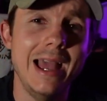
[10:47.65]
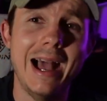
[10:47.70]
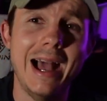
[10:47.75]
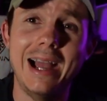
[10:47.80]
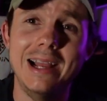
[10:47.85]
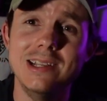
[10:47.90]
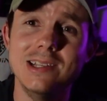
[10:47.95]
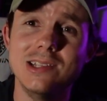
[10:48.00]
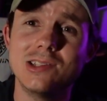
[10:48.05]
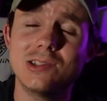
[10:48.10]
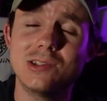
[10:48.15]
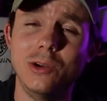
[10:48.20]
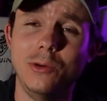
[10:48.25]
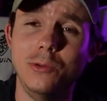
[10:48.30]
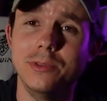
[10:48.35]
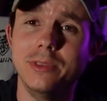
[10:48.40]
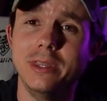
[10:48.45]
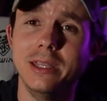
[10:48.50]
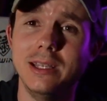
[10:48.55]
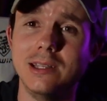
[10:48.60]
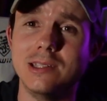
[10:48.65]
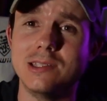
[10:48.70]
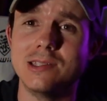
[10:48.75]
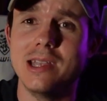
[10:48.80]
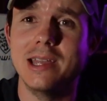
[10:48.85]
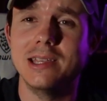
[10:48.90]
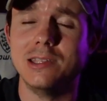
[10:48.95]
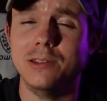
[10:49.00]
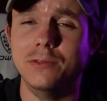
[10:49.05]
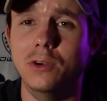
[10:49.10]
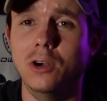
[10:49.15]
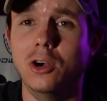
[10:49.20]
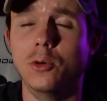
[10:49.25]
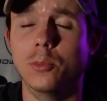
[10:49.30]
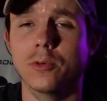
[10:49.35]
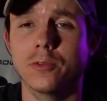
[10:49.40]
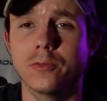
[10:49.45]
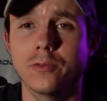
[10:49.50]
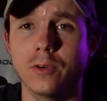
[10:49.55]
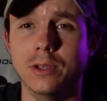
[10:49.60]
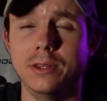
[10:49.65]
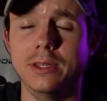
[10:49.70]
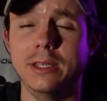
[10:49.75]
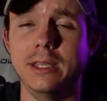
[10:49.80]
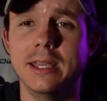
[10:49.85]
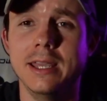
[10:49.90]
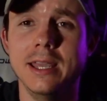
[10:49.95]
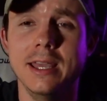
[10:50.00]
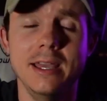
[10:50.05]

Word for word: I just don't think it's that developer friendly.